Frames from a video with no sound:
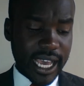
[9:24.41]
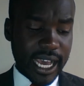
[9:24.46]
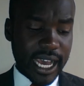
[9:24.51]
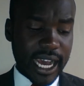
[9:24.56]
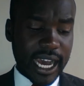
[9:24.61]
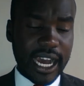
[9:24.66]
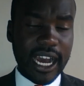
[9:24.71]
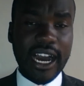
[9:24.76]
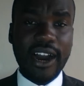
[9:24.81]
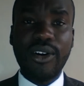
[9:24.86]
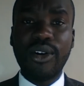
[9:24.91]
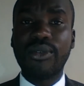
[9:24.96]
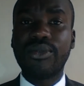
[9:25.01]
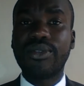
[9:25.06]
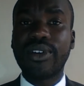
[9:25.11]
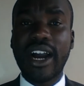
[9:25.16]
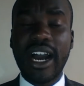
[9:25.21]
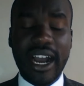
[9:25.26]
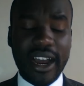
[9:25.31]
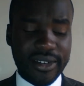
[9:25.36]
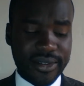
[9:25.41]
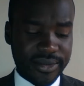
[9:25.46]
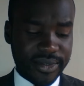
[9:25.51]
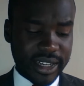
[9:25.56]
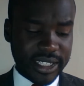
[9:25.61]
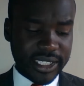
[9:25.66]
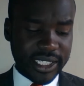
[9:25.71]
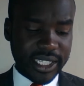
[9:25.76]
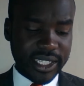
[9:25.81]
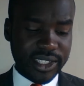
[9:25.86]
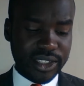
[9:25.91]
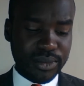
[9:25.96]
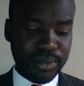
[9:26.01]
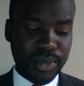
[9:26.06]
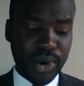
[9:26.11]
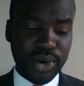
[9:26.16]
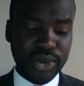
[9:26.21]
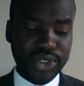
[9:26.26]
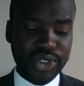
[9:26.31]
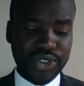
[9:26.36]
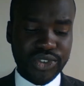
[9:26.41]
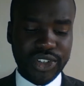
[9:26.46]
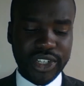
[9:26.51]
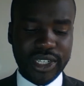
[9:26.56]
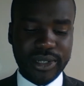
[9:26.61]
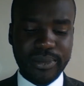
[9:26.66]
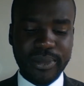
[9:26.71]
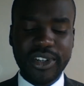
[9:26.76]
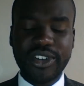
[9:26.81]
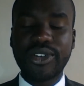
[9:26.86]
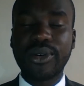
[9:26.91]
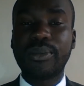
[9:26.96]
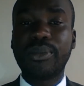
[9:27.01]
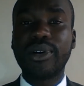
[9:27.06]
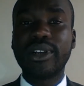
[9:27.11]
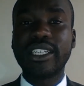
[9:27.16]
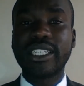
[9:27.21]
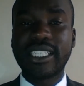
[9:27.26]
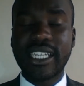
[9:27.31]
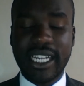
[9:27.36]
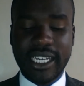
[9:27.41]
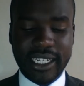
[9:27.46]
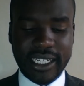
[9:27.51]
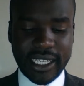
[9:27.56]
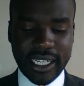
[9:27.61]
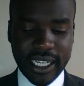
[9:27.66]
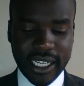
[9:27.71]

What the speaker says: of R versus Bow Street Metropolitan